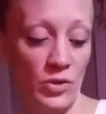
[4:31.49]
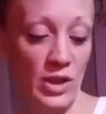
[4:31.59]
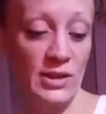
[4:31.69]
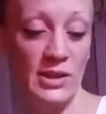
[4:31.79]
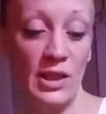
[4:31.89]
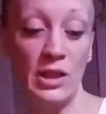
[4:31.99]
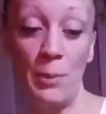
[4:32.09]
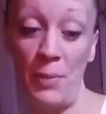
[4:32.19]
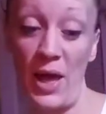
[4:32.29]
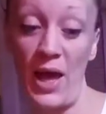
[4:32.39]
things in
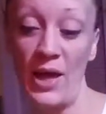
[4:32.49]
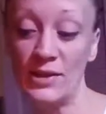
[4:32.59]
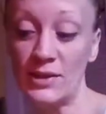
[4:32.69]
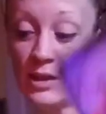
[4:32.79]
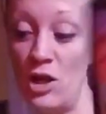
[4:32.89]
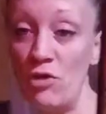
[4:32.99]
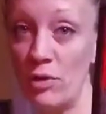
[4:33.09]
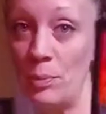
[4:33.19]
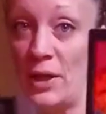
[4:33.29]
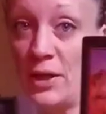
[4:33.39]
the past
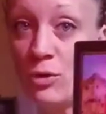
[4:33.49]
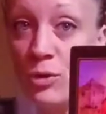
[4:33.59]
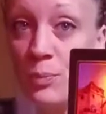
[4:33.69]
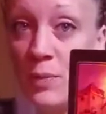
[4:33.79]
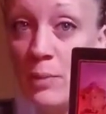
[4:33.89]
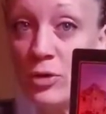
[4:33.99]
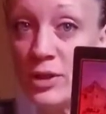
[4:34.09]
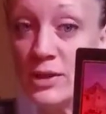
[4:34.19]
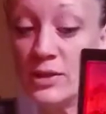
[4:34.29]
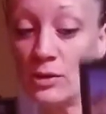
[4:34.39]
you're playing old
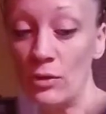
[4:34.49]
memories,